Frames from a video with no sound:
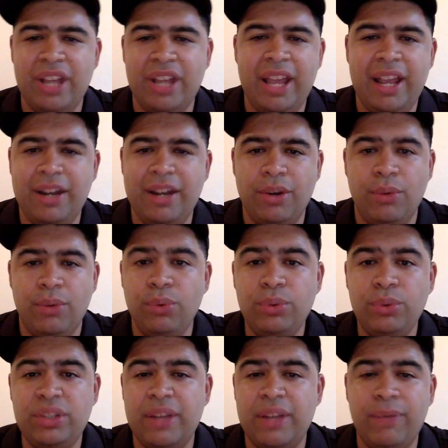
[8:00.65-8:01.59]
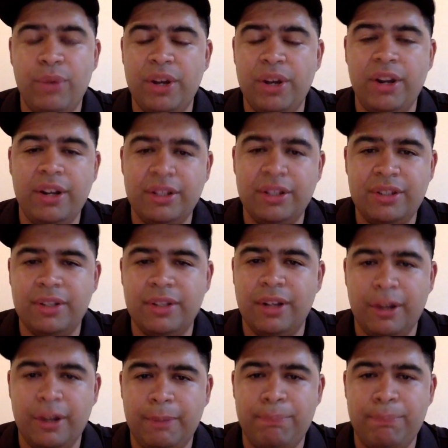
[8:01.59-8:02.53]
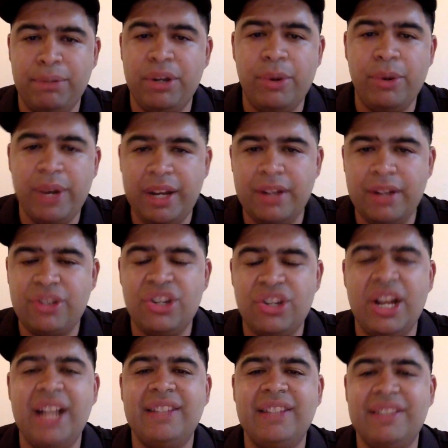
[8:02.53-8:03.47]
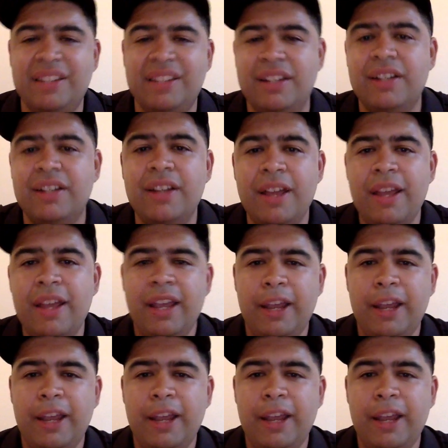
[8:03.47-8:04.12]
And Rusev went on to obliterate John Cena